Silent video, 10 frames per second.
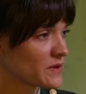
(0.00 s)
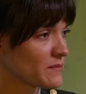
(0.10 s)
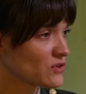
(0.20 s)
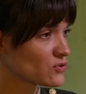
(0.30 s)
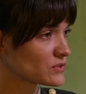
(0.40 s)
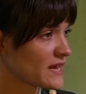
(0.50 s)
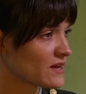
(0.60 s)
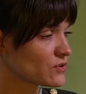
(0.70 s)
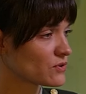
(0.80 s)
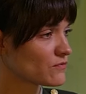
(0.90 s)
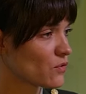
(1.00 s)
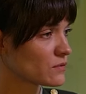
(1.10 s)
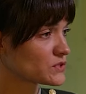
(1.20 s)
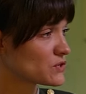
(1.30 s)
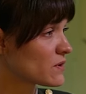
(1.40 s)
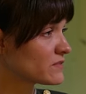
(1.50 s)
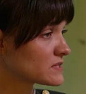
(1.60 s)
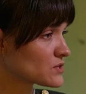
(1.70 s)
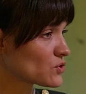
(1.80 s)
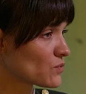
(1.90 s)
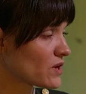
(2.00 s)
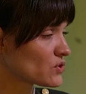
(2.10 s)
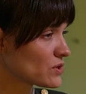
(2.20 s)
Gonna have to, as the Colonel is sending everyone else home to spare a